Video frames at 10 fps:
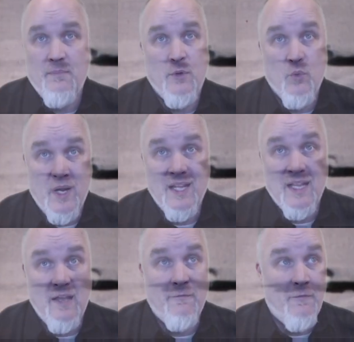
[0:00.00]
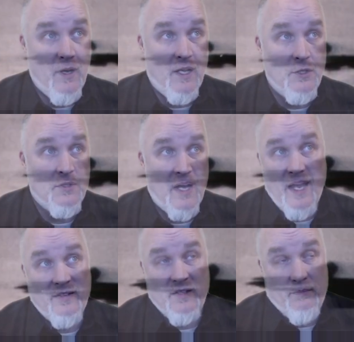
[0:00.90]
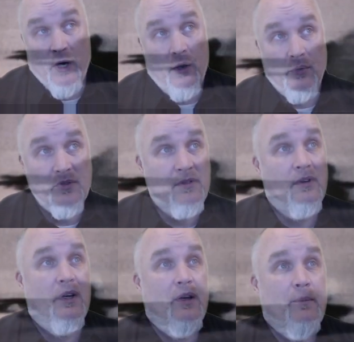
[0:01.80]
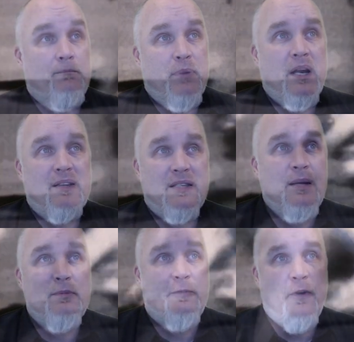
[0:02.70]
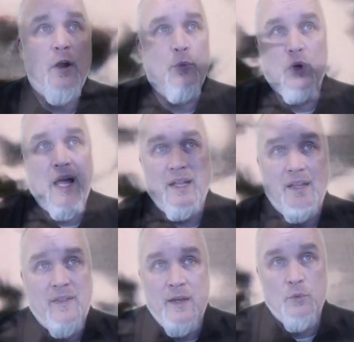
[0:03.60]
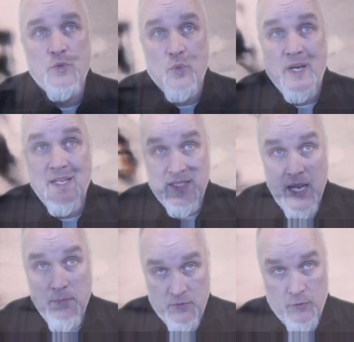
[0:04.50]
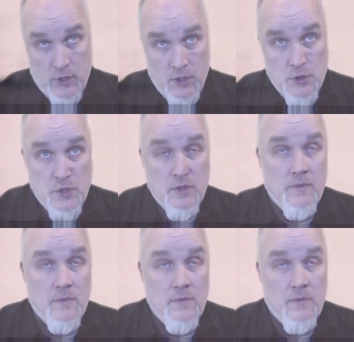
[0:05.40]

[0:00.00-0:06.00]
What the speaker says: been running live footage, I suppose, but it seems far more likely that it was running taped footage.